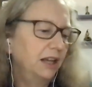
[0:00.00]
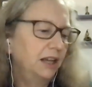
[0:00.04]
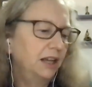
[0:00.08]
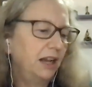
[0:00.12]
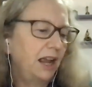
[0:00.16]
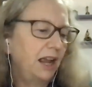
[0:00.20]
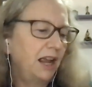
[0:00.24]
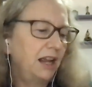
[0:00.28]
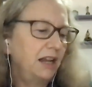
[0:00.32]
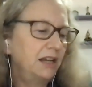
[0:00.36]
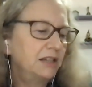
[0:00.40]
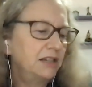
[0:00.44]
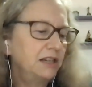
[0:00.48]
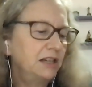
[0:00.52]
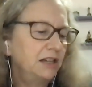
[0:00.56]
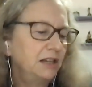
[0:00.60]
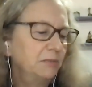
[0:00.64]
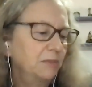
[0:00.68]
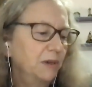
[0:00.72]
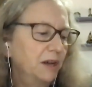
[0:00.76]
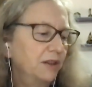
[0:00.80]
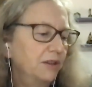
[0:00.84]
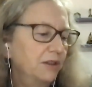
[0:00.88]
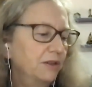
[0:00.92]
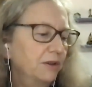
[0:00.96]
an
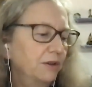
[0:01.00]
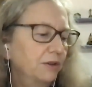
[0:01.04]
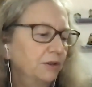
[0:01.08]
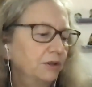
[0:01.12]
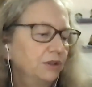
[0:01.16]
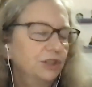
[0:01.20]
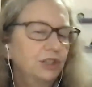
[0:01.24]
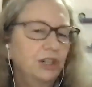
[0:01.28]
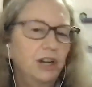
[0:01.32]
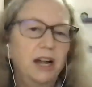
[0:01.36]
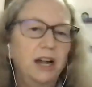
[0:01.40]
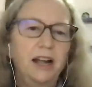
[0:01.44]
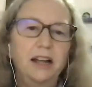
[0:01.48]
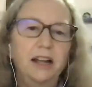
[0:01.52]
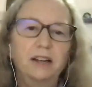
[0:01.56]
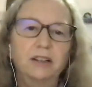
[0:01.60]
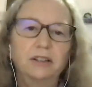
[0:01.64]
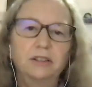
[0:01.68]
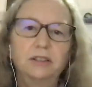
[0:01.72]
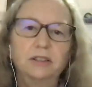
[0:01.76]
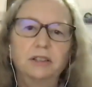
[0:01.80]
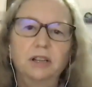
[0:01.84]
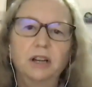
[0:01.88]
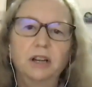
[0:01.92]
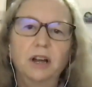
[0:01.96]
18-month-old
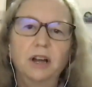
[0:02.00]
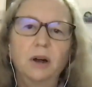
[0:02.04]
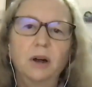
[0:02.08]
child,